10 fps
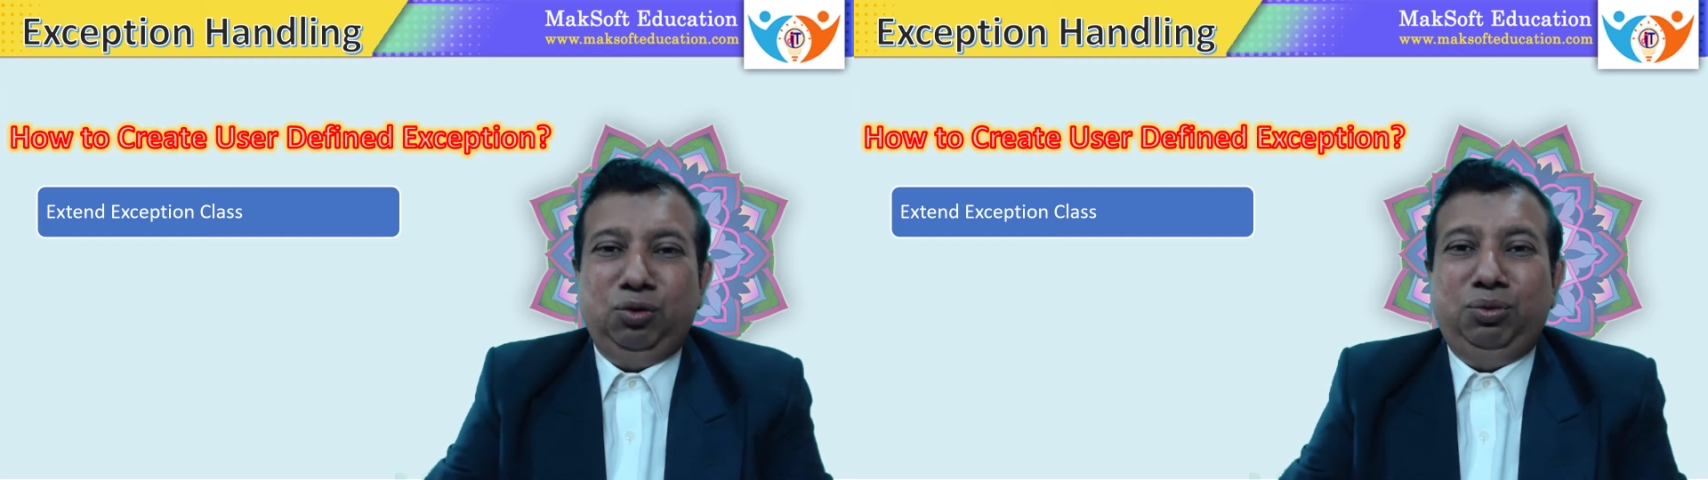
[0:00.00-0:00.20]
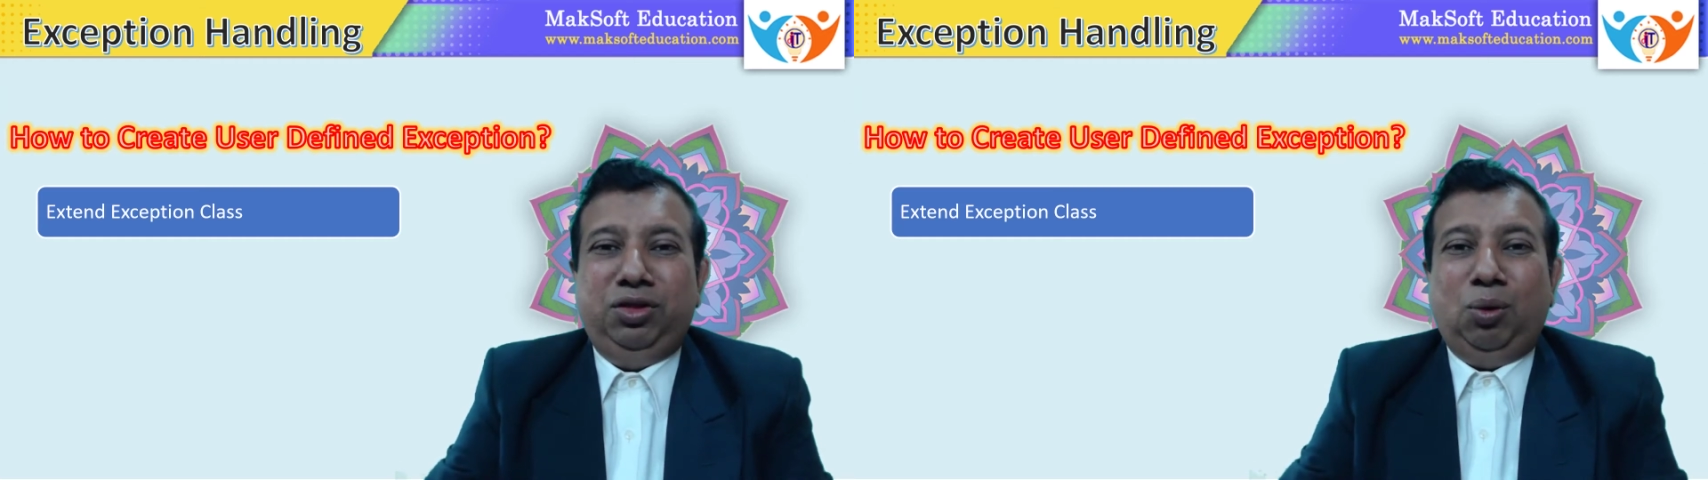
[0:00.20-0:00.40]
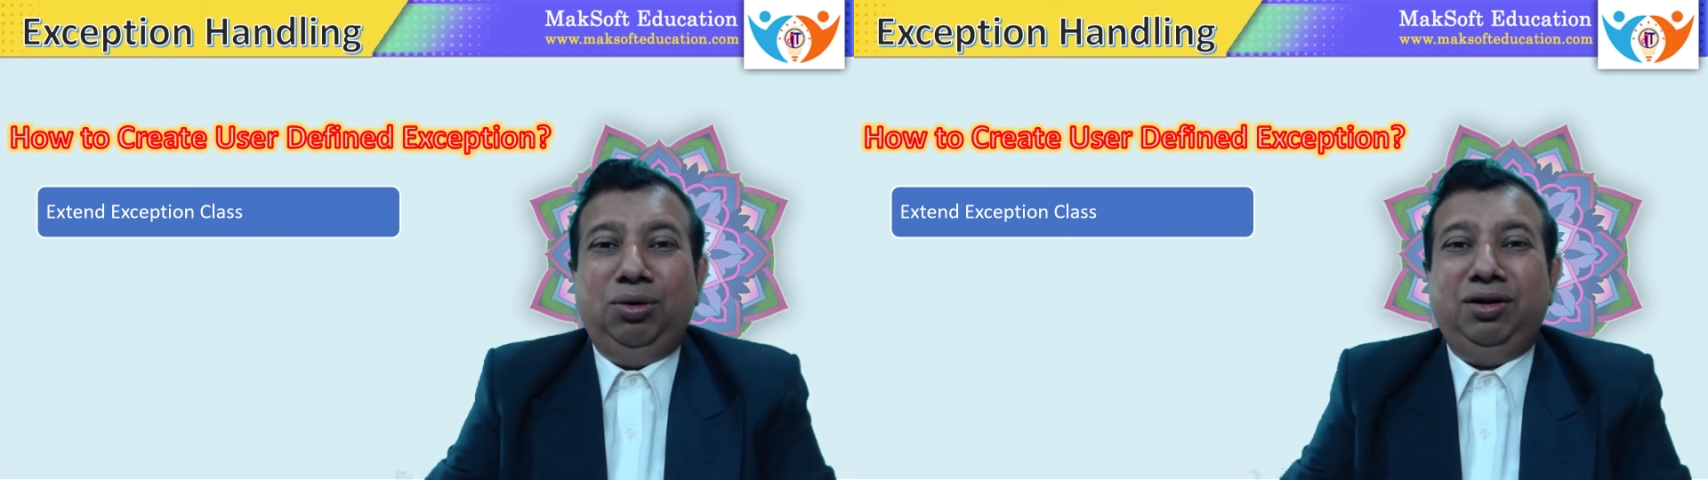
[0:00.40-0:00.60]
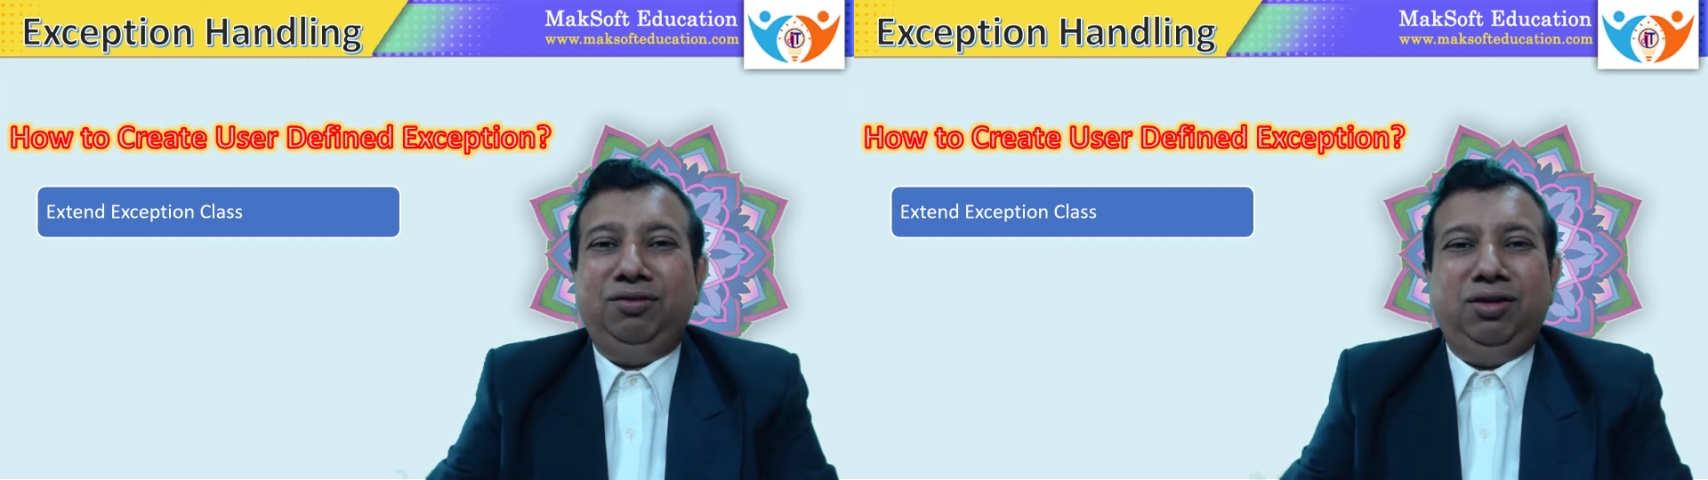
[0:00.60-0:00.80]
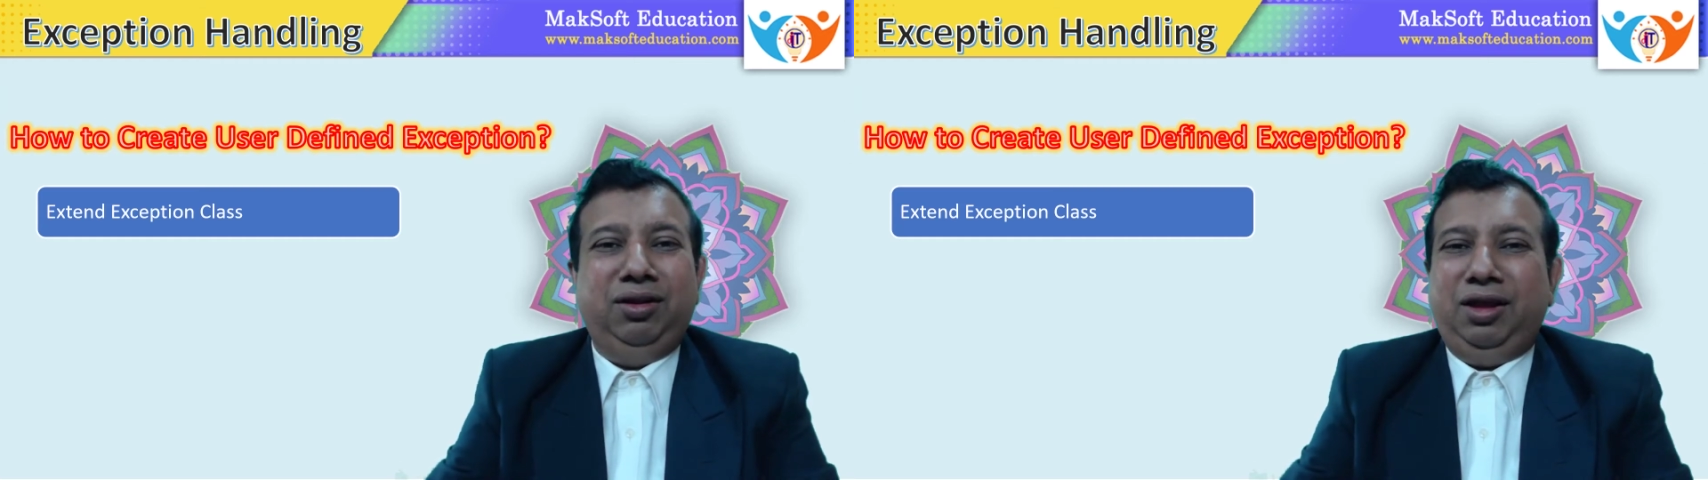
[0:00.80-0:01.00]
Without
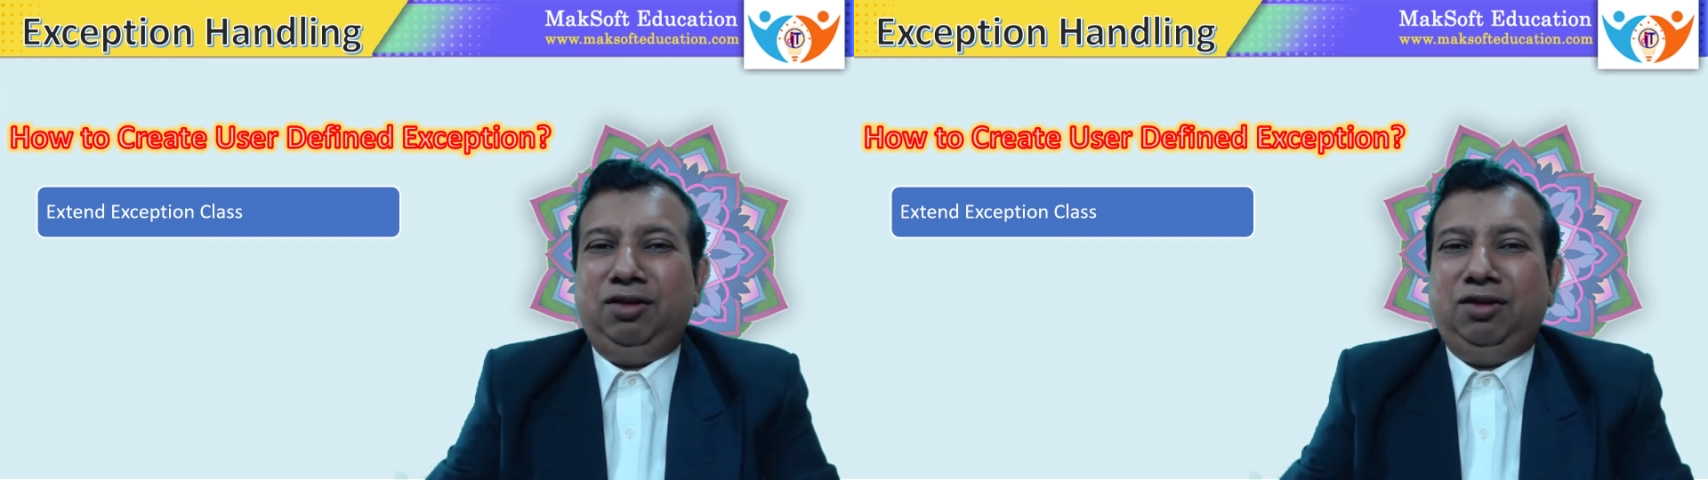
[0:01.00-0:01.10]
reason,